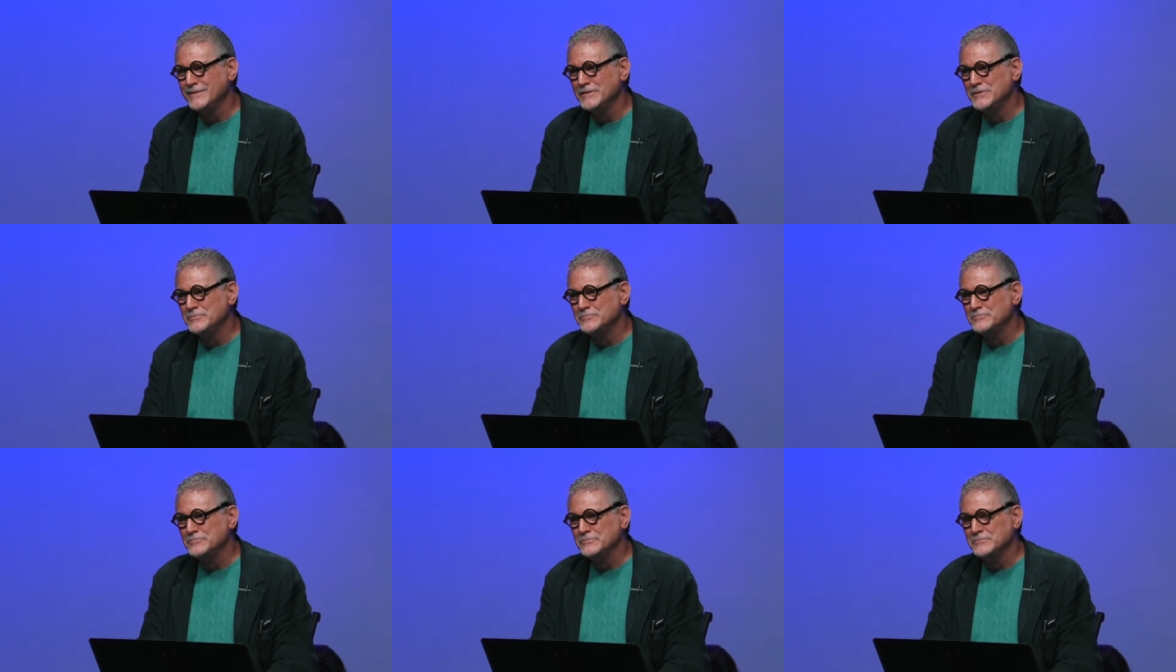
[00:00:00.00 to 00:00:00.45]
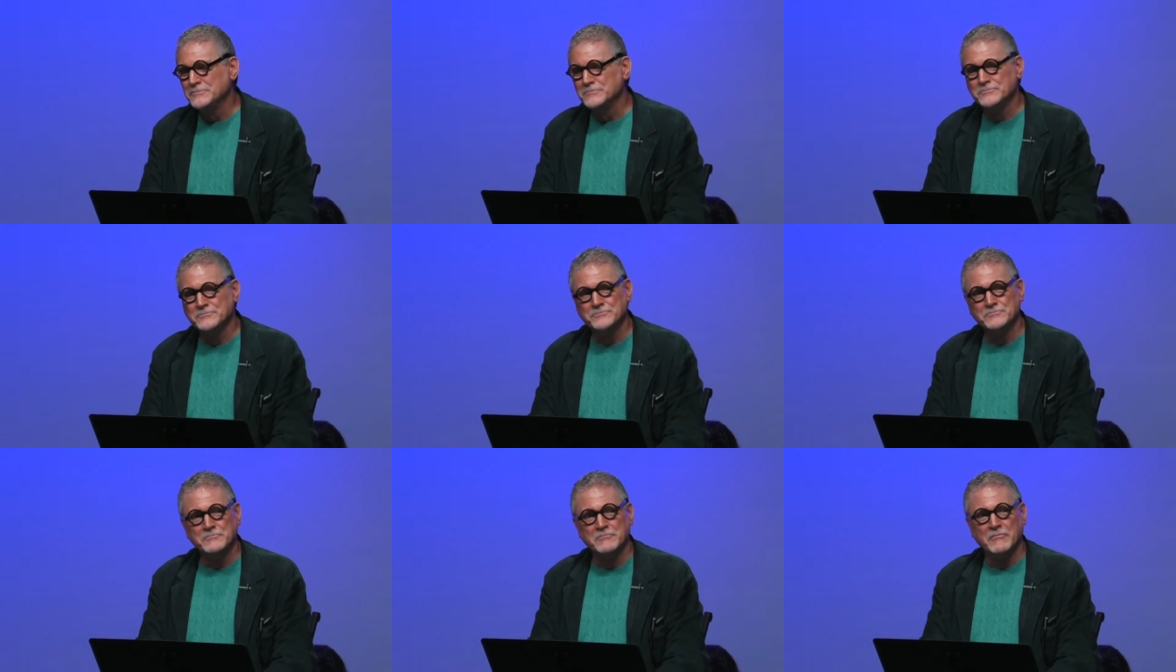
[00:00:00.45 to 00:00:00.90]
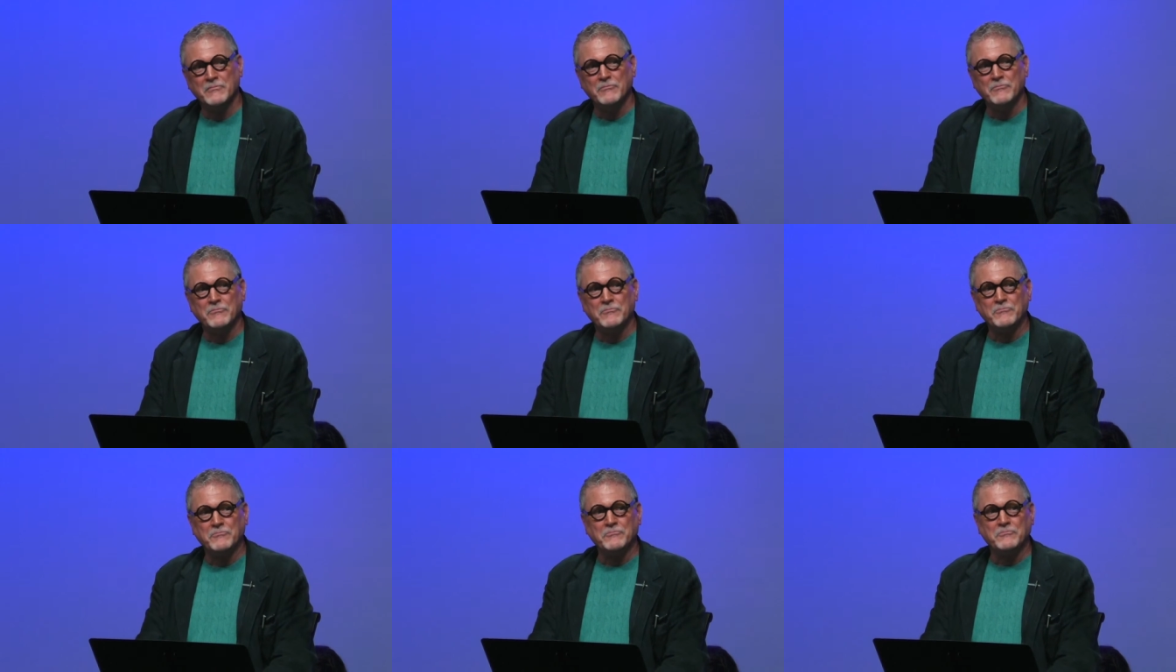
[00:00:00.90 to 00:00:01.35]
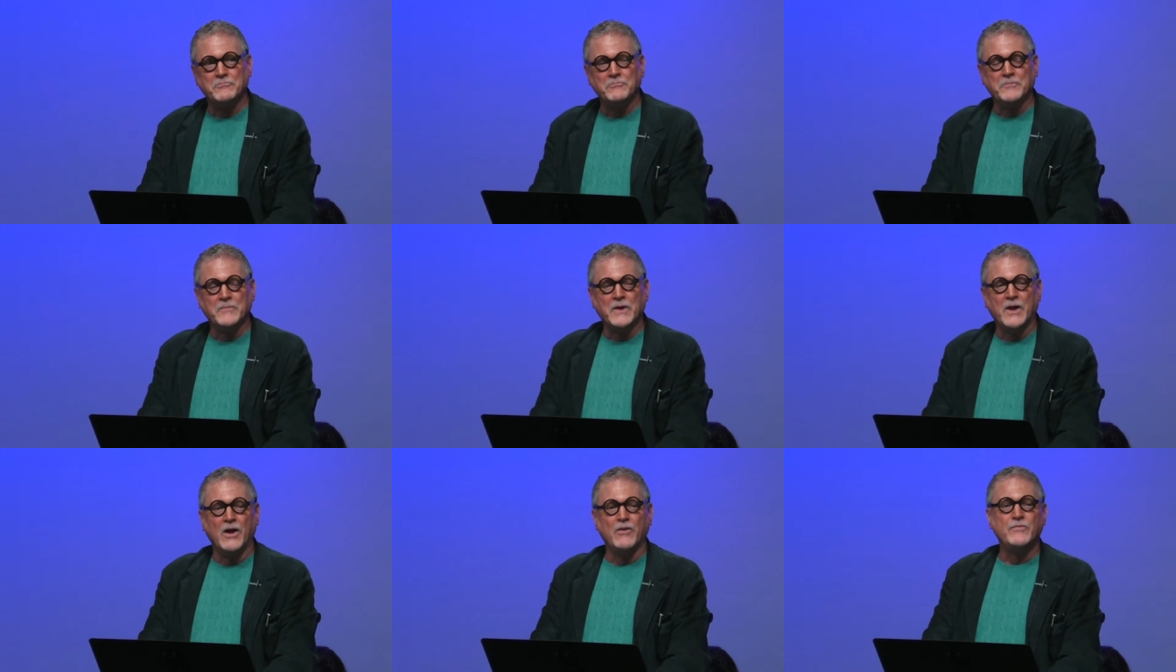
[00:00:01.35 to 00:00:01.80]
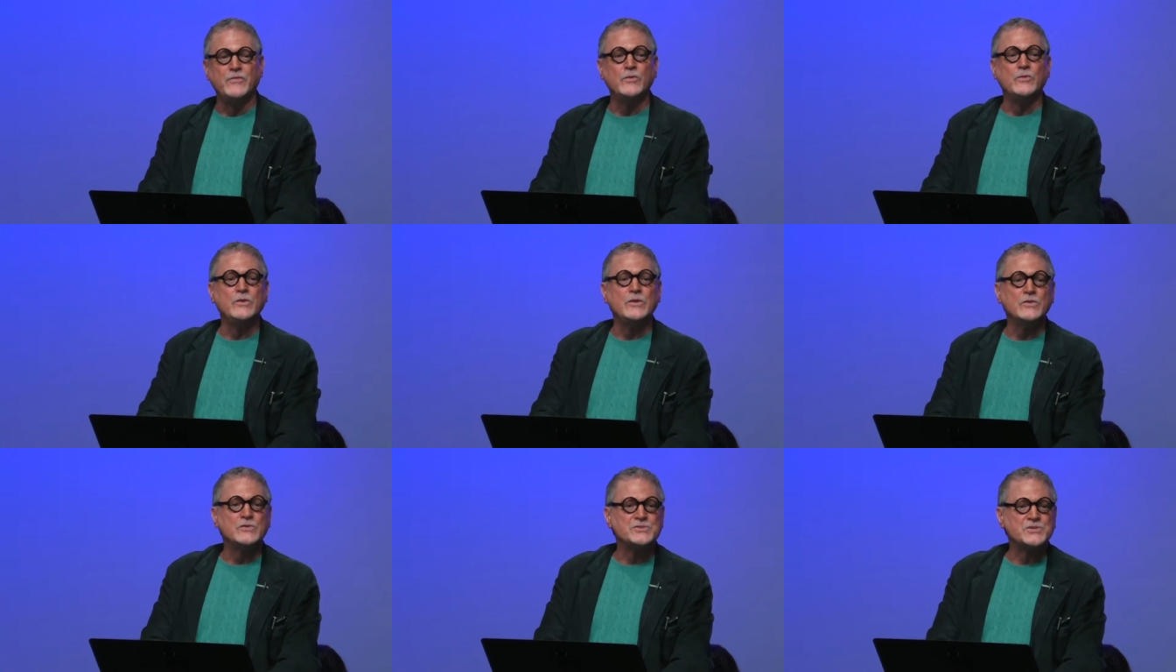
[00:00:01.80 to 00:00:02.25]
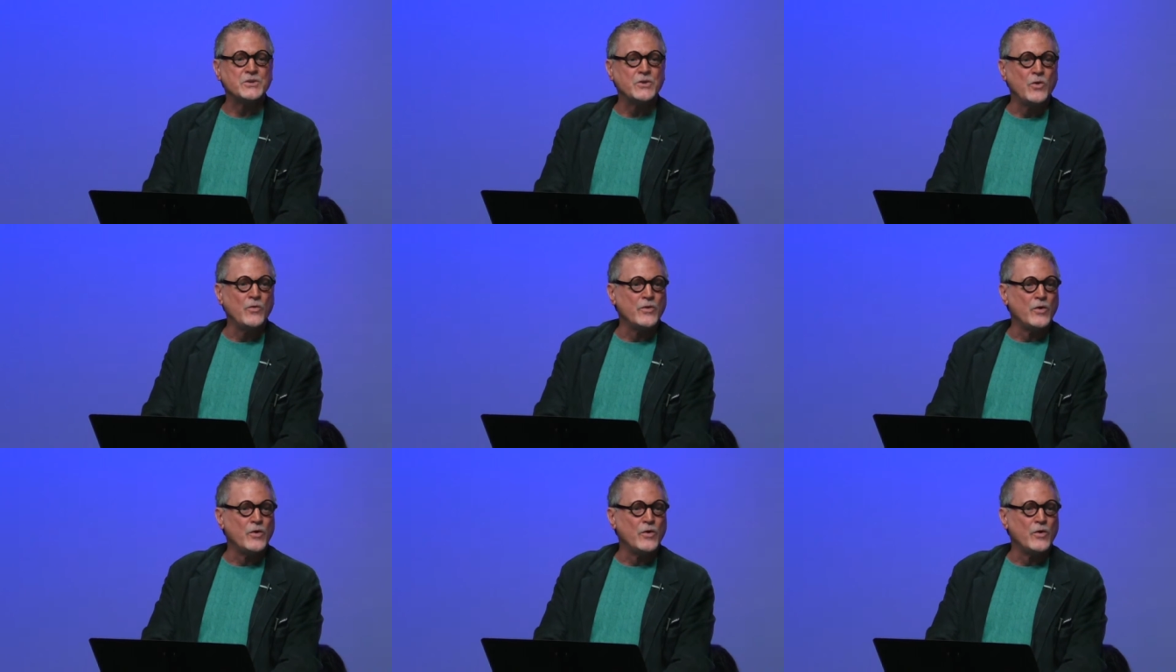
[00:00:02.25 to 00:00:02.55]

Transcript: Yeah. A few years ago,